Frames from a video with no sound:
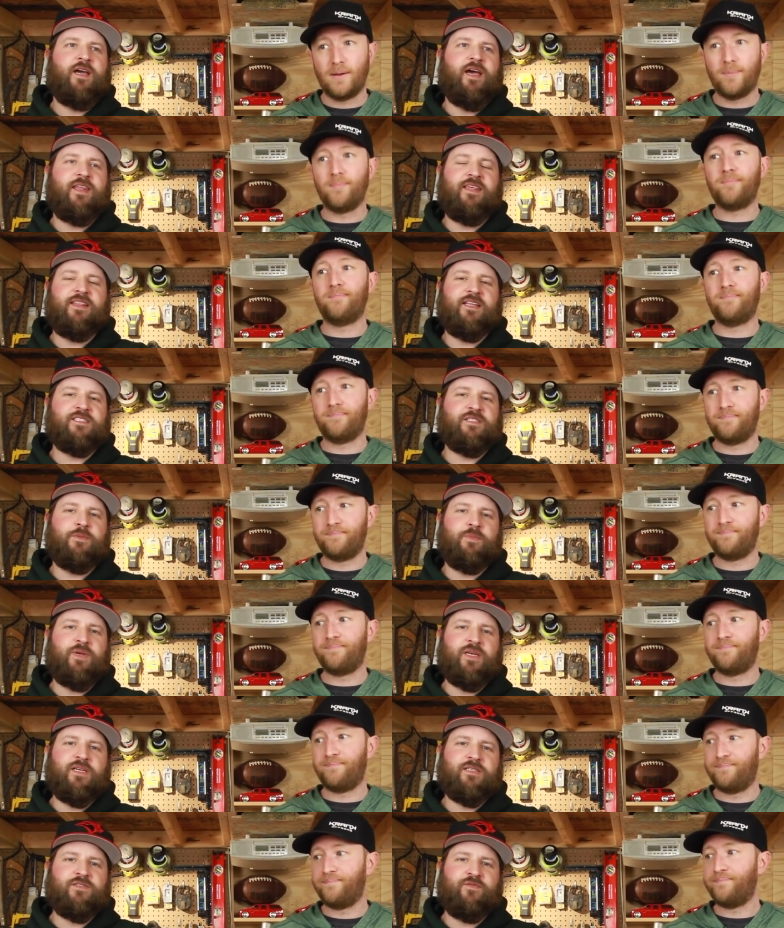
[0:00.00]
Speaker 1: I think that's the
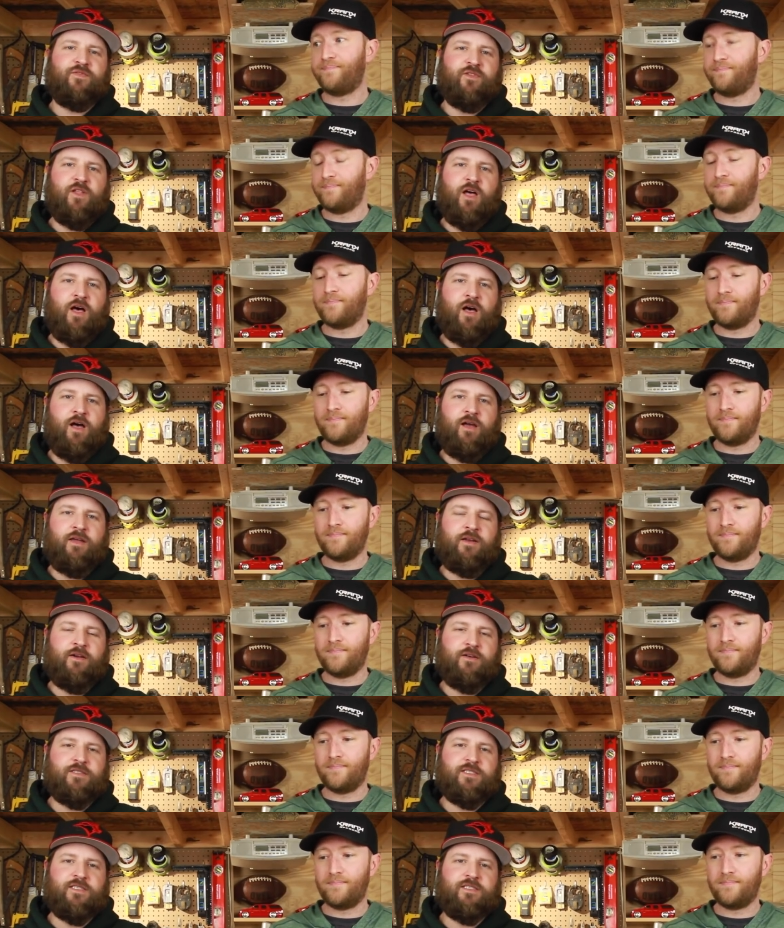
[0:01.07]
biggest flaw
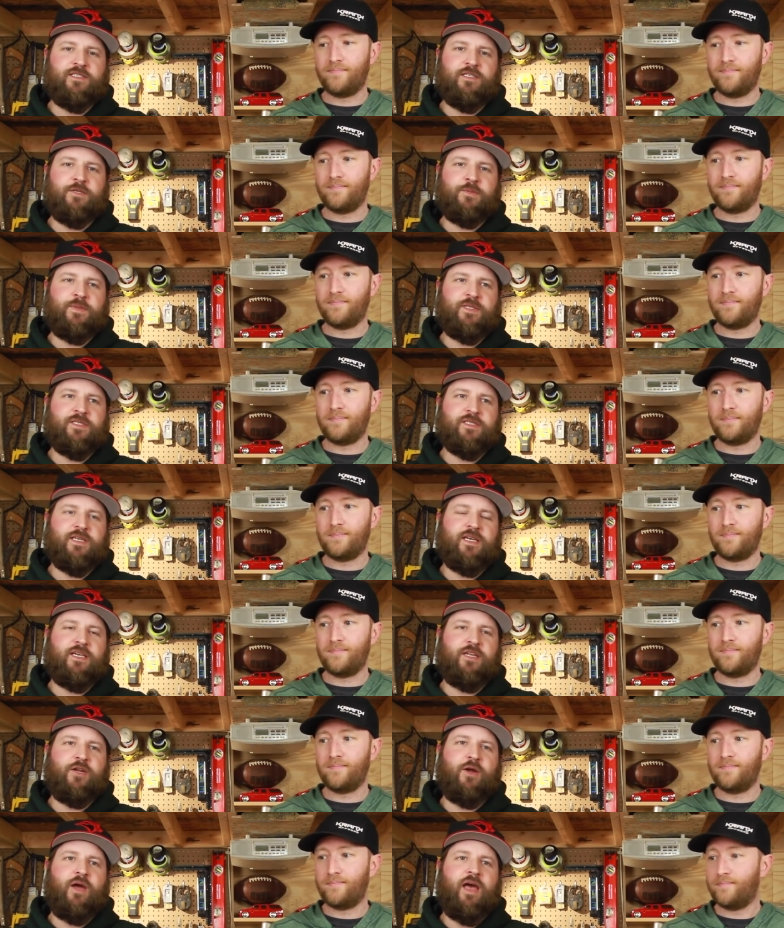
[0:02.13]
in our system is
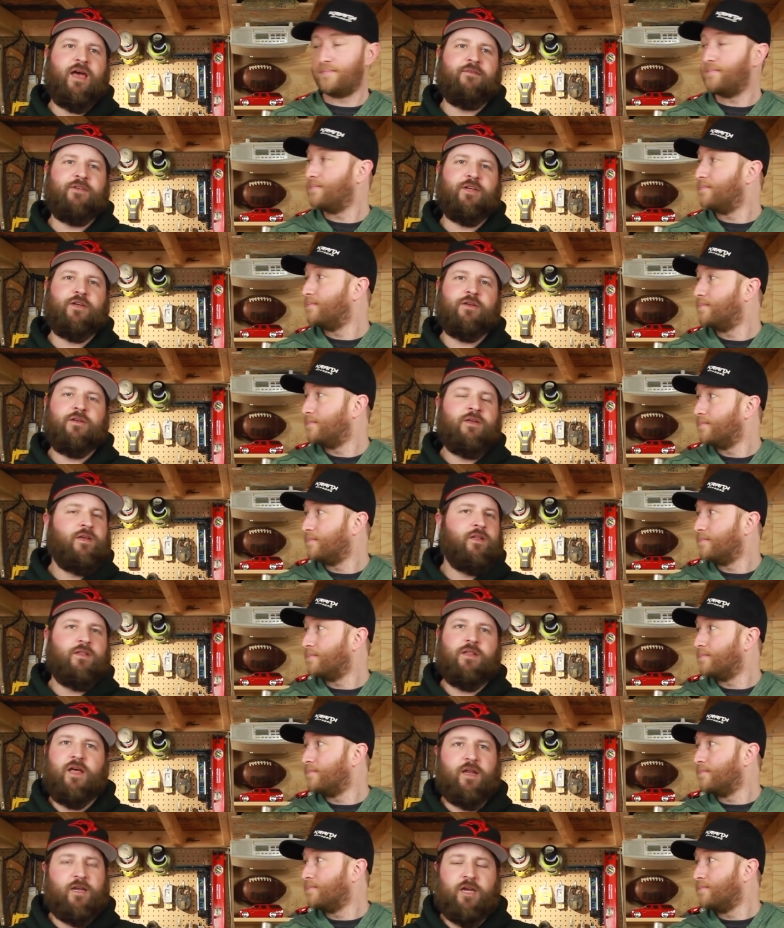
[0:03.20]
like, you know, having
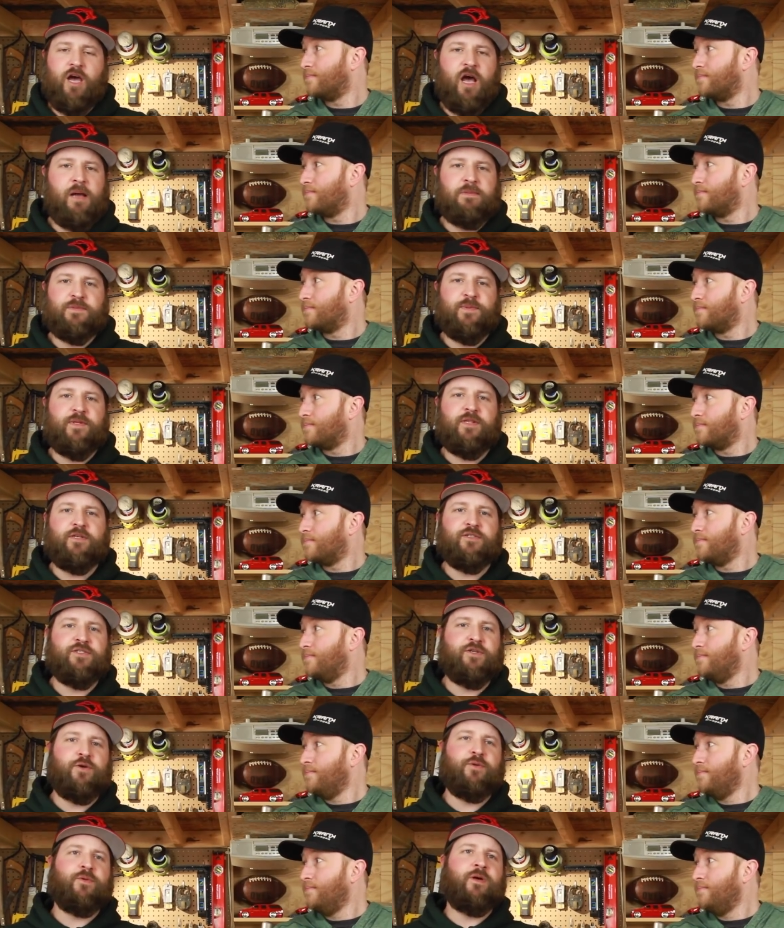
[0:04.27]
a lot of cops, but
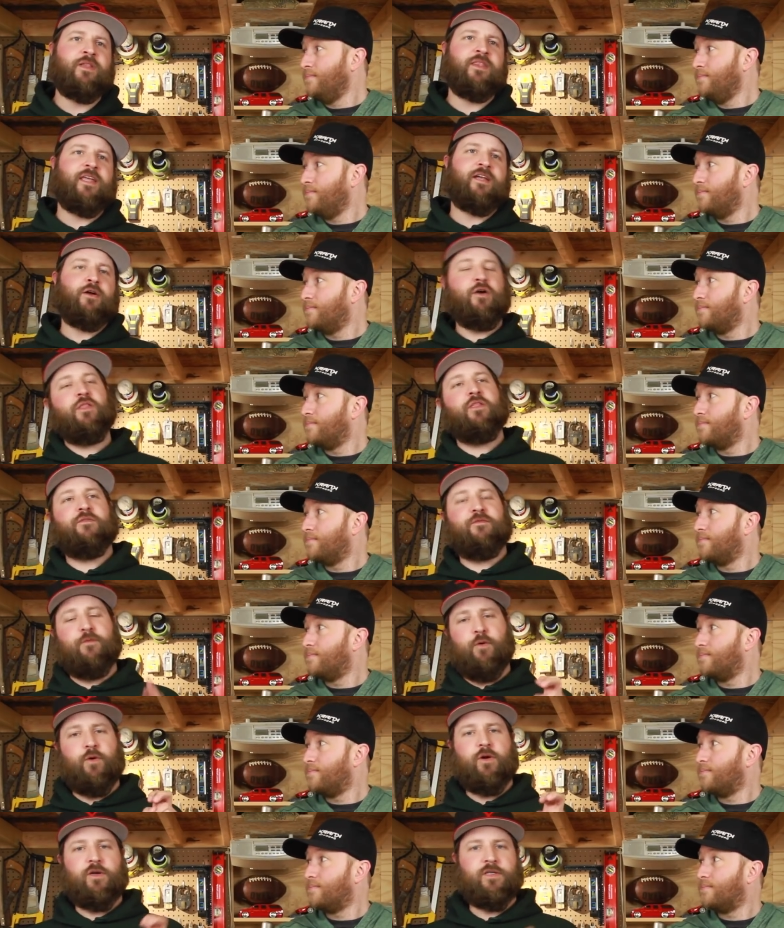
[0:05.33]
there's no one like on the
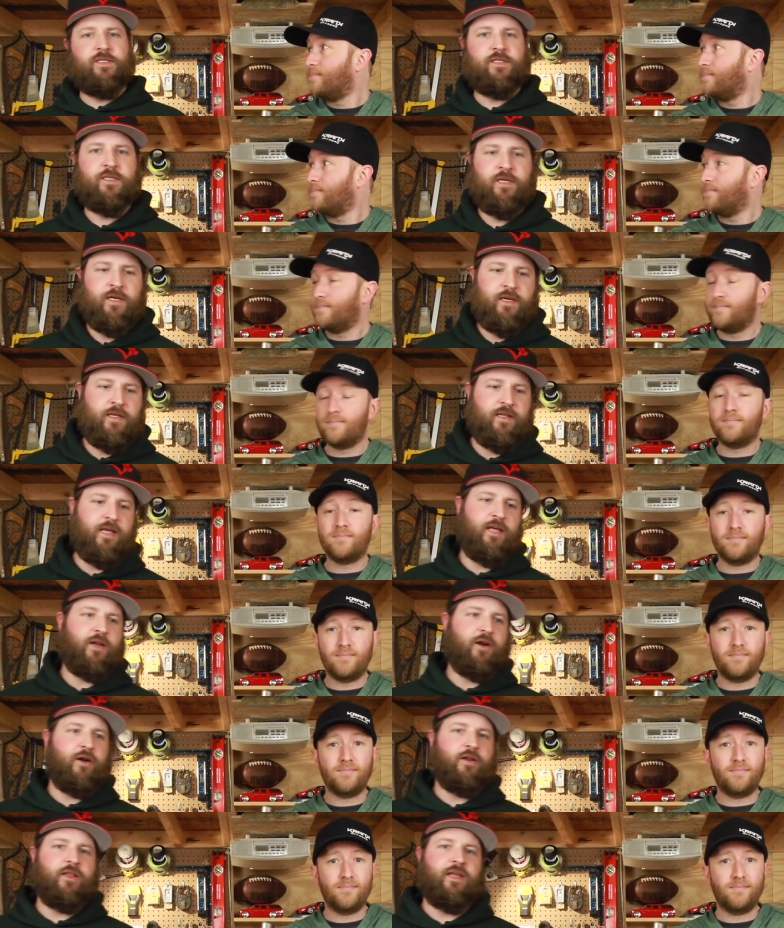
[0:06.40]
force
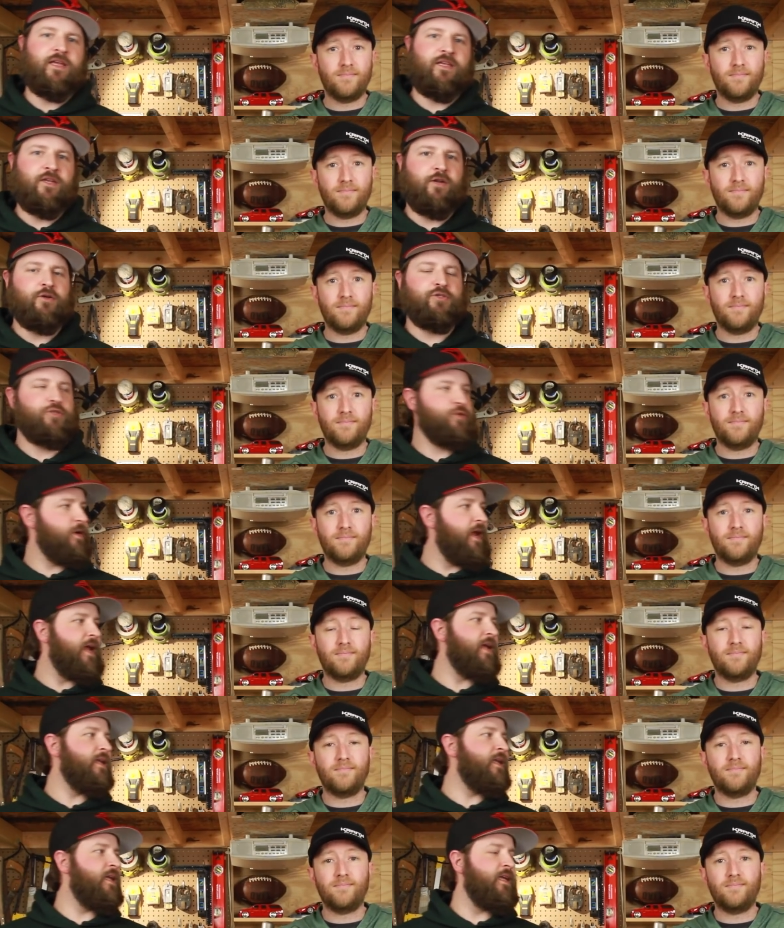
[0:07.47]
that are like, you know,
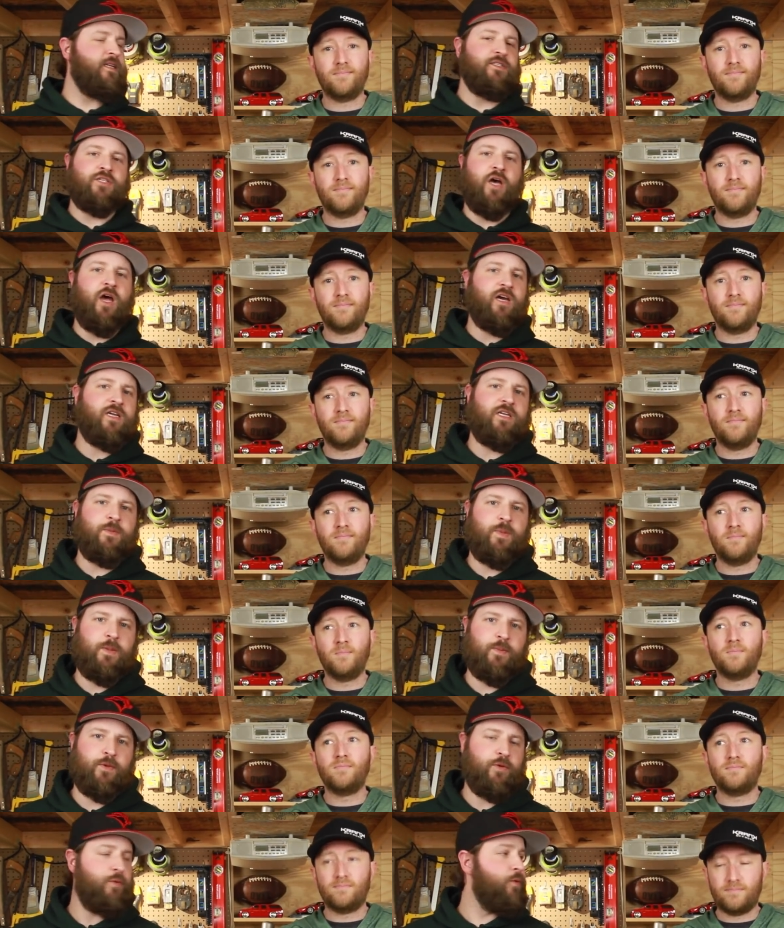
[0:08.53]
trained in talking to
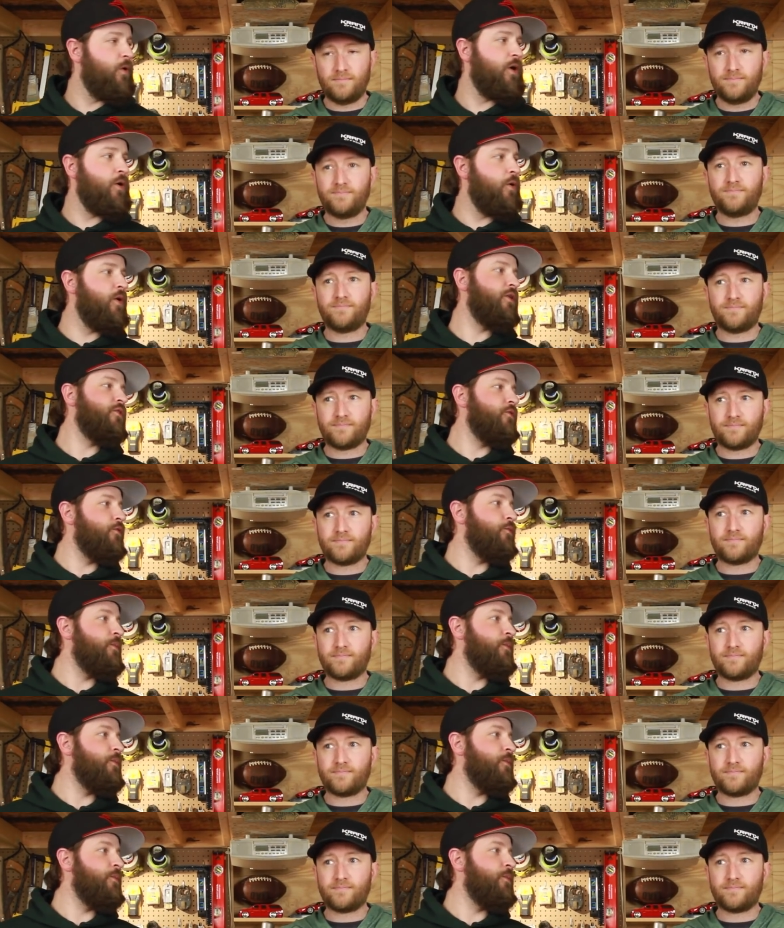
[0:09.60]
people who are going through